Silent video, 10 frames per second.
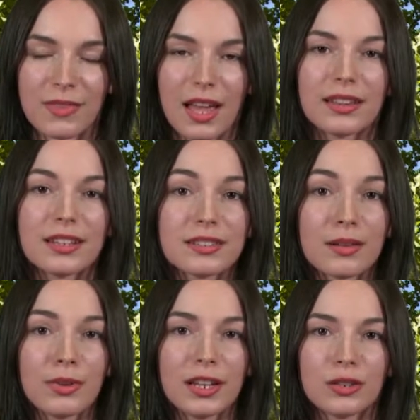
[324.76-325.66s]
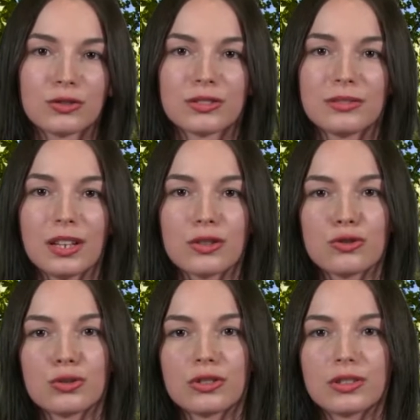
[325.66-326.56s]
And this combination
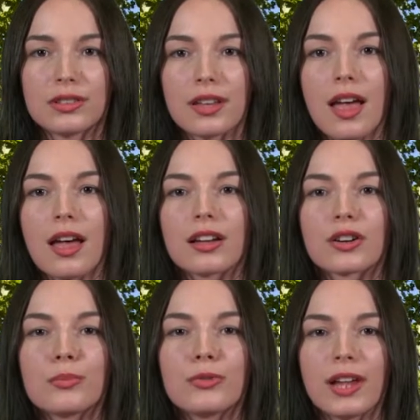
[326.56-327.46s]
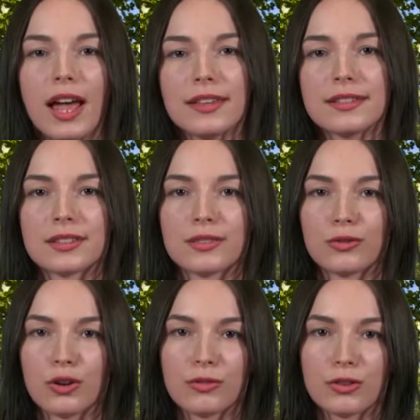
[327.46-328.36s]
ensured a comprehensive
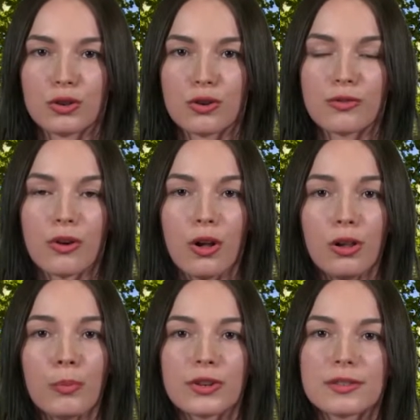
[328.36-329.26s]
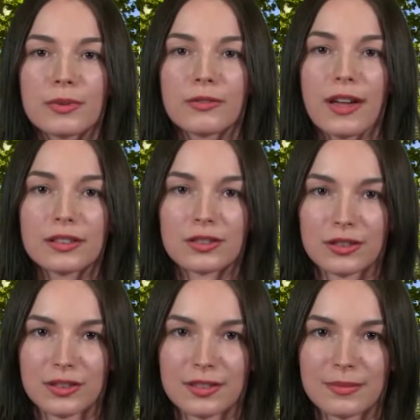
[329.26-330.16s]
overview of all possible
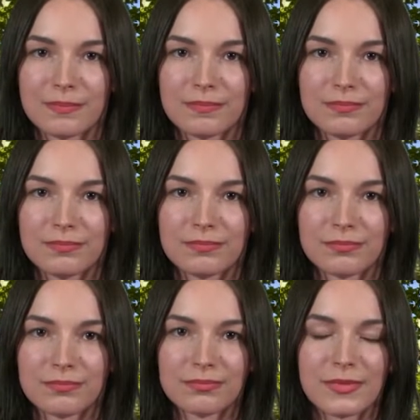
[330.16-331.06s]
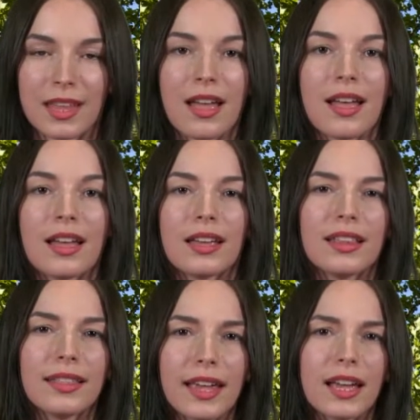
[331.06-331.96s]
factors.
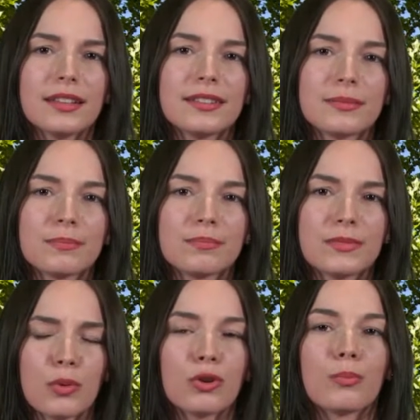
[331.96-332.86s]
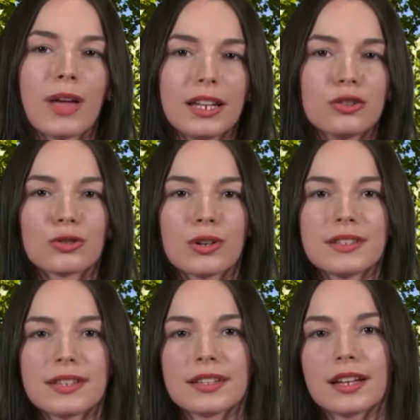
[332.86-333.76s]
In the end, there were many
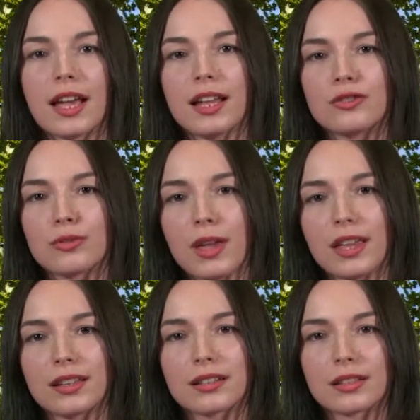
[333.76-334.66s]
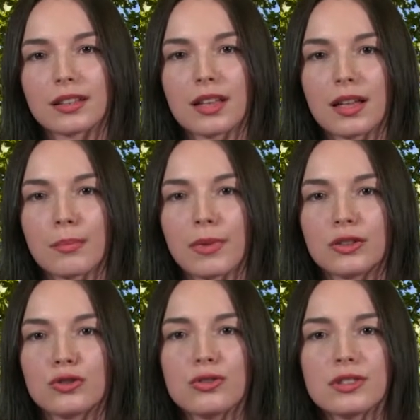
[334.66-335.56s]
choices that I had to make,
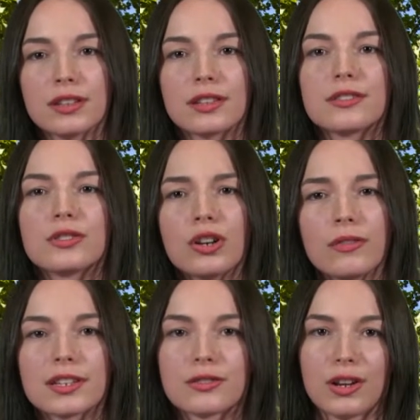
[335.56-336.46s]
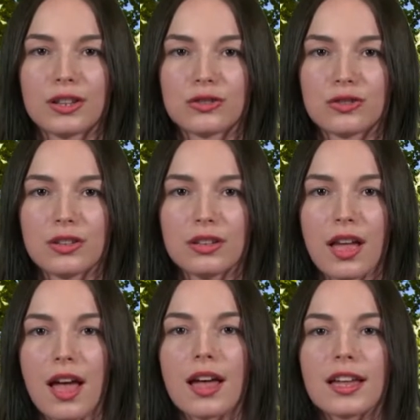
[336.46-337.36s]
but choosing this survey strategy
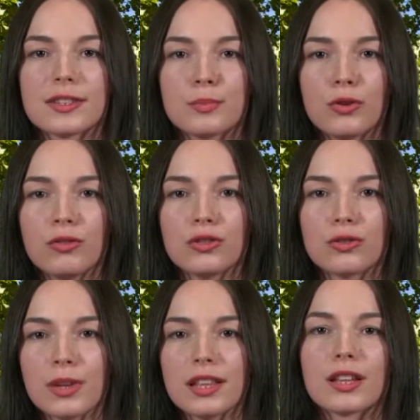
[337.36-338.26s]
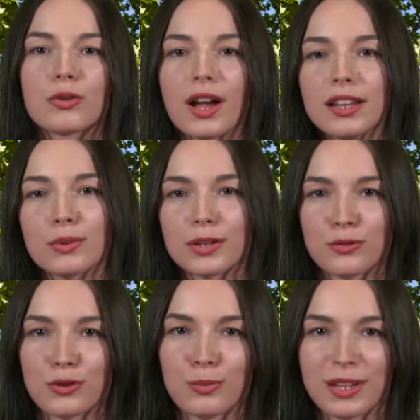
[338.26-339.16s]
has proven to be the right one
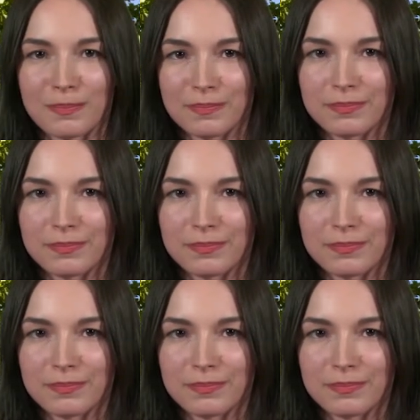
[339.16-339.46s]
for me.